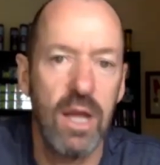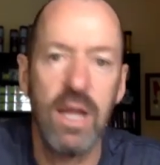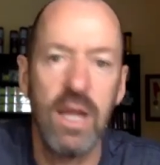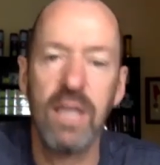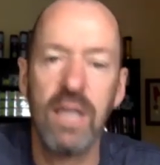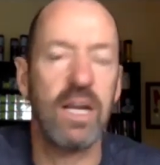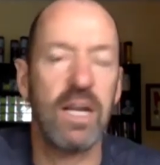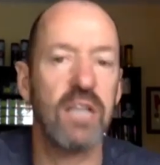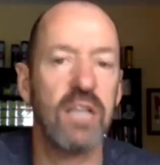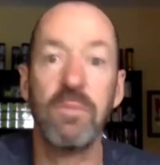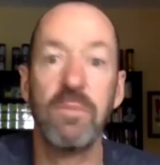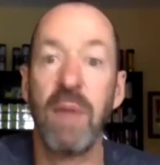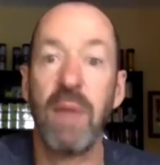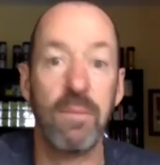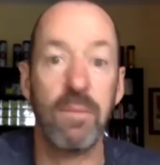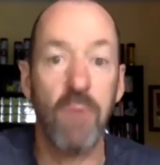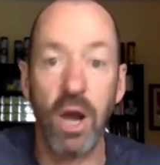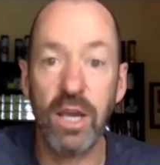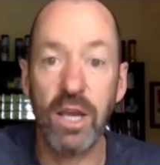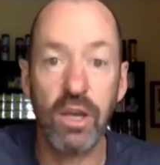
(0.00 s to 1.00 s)
Doesn't make
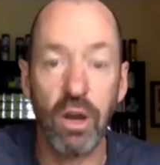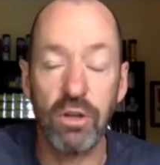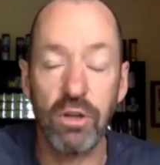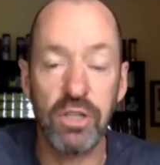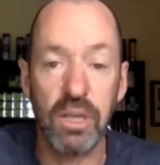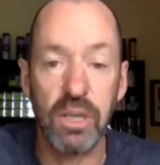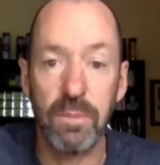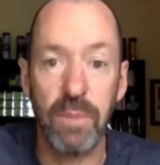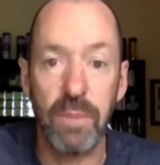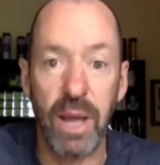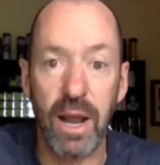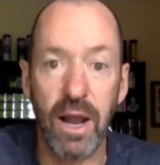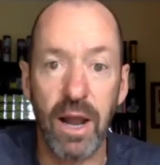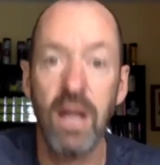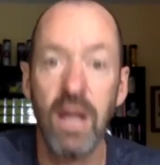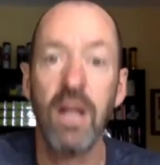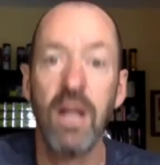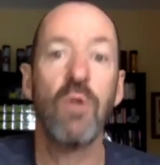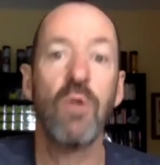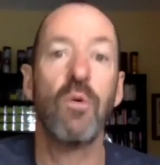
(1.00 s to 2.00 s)
my coaching better.
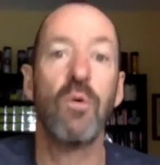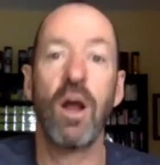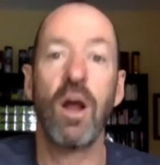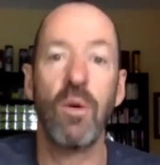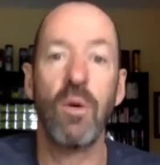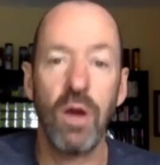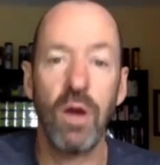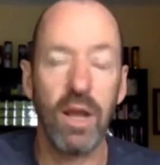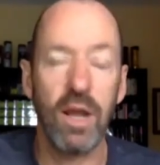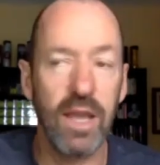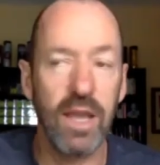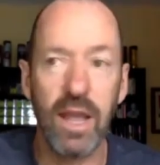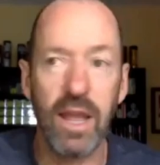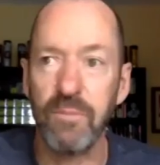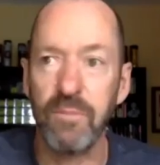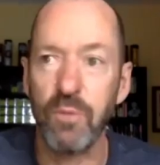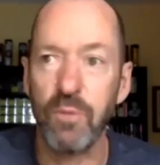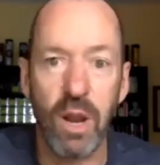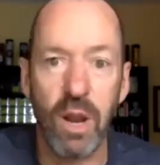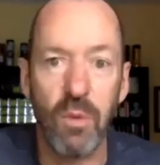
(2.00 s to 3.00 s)
When I work again,
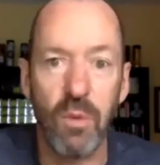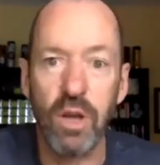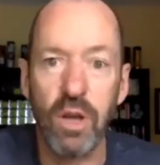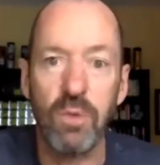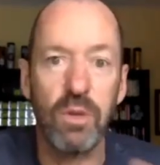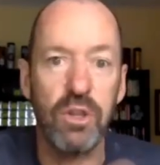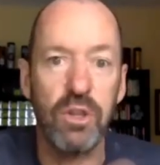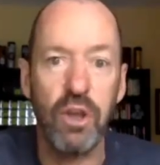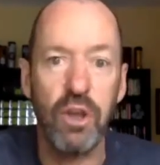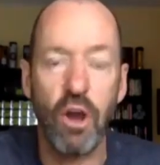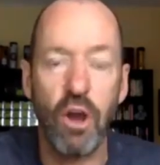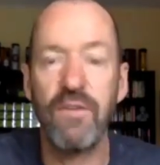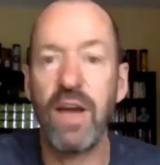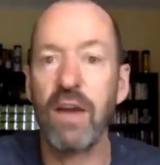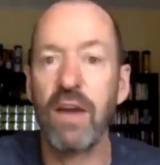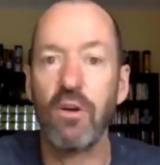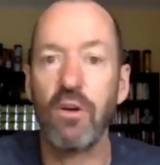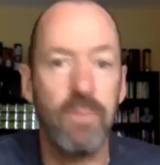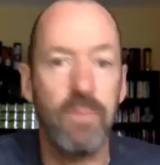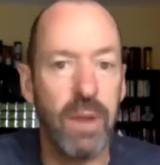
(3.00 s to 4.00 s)
when I work with Novak
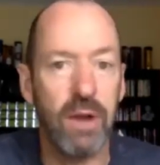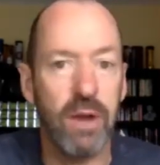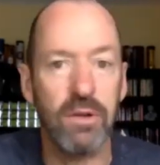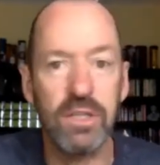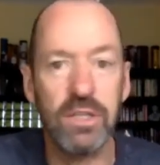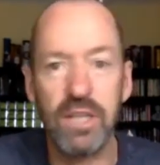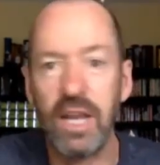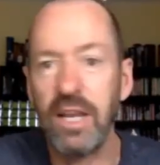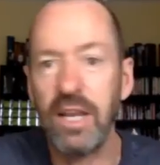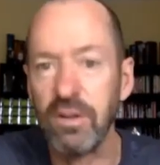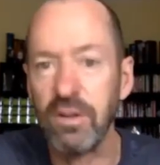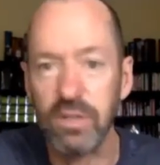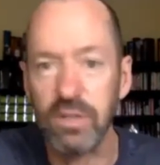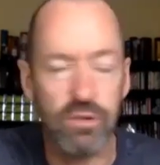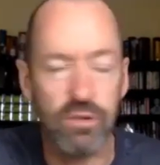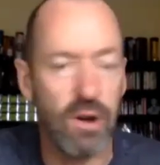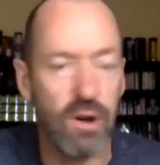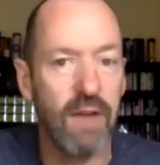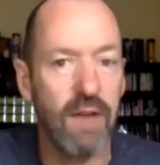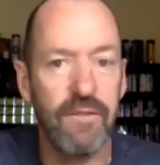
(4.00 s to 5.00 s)
or Berrettini or
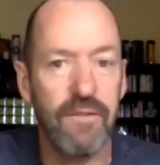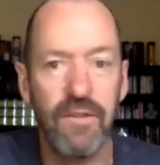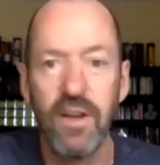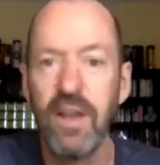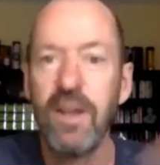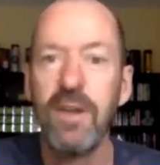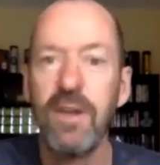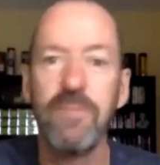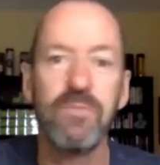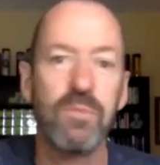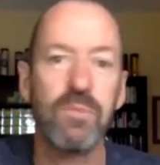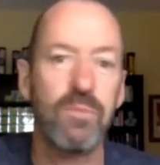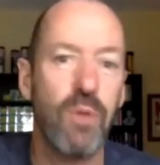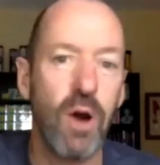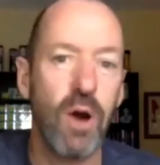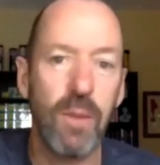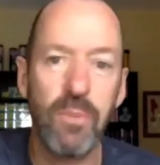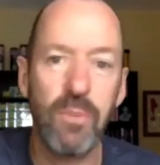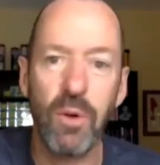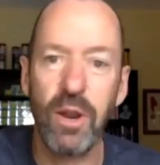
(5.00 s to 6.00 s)
Struff,
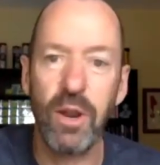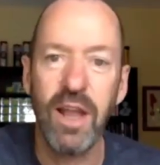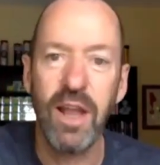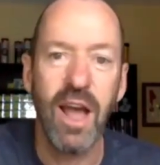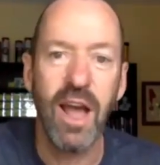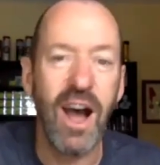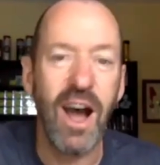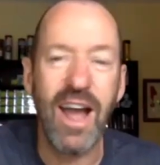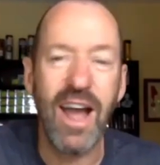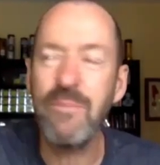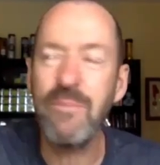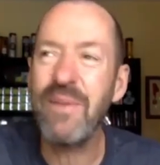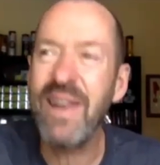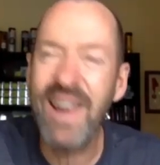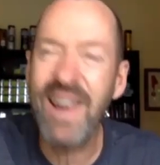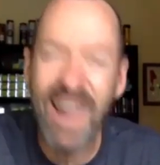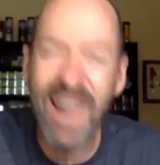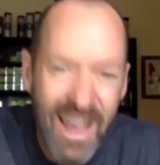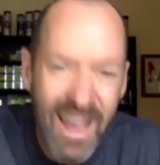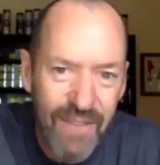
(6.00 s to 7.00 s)
Popyrin, I'm
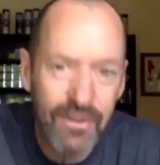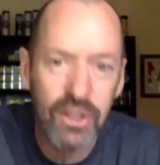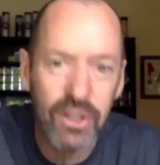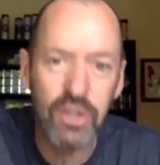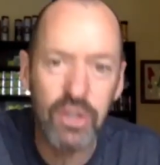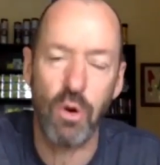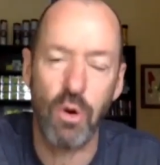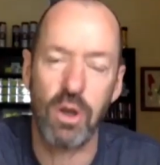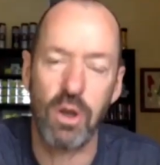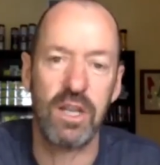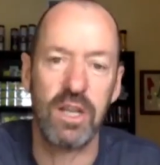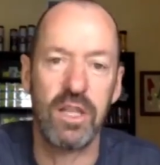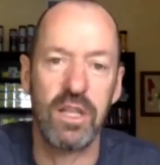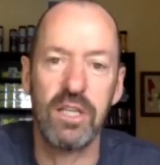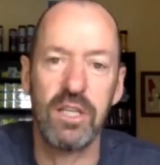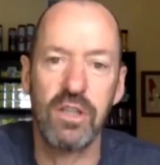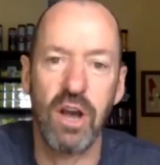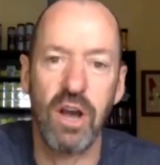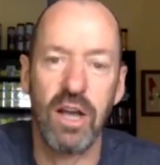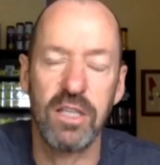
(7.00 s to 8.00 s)
never talking to these
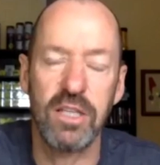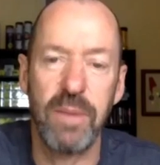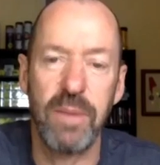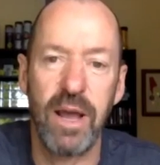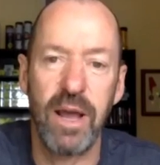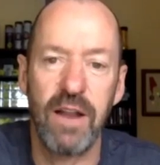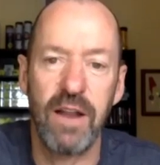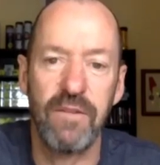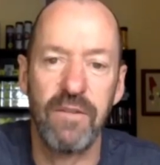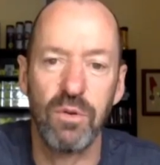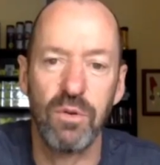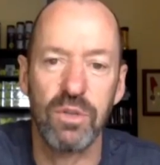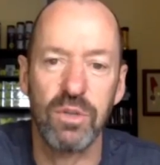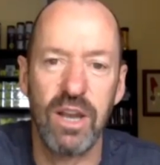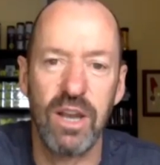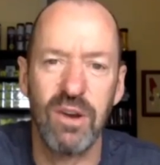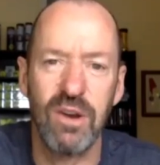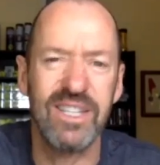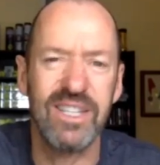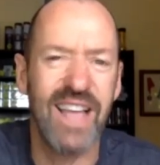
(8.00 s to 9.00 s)
guys about unforced
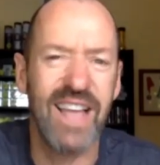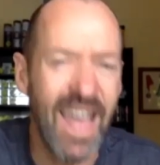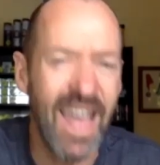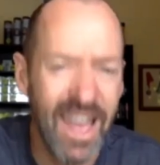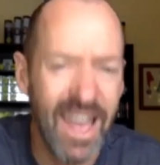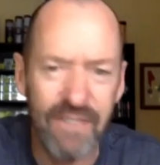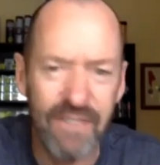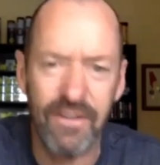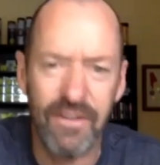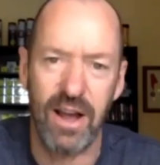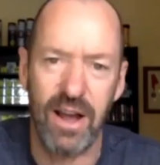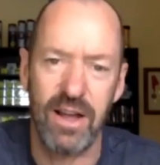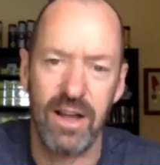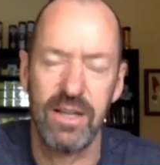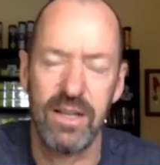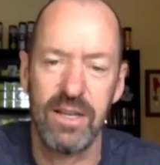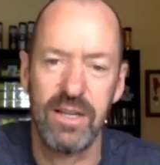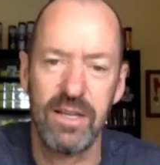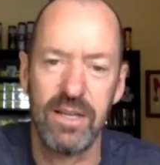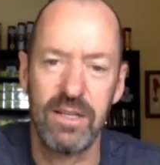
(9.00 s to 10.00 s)
errors ever.
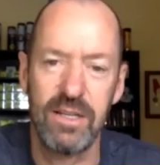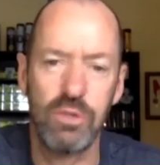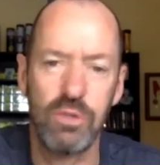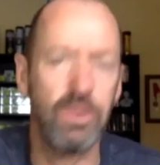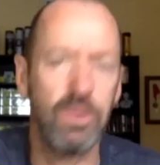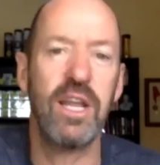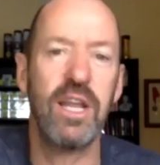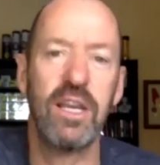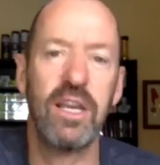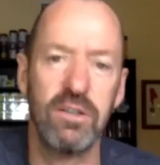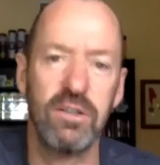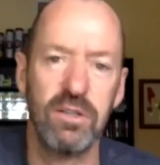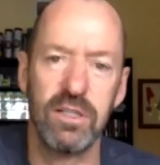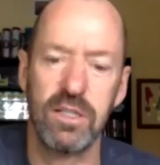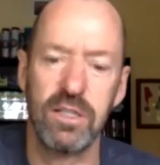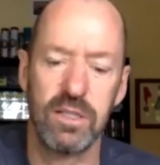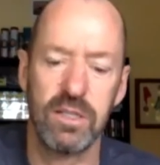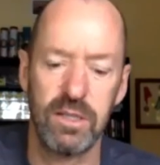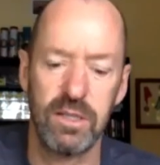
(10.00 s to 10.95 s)
It's ridiculous.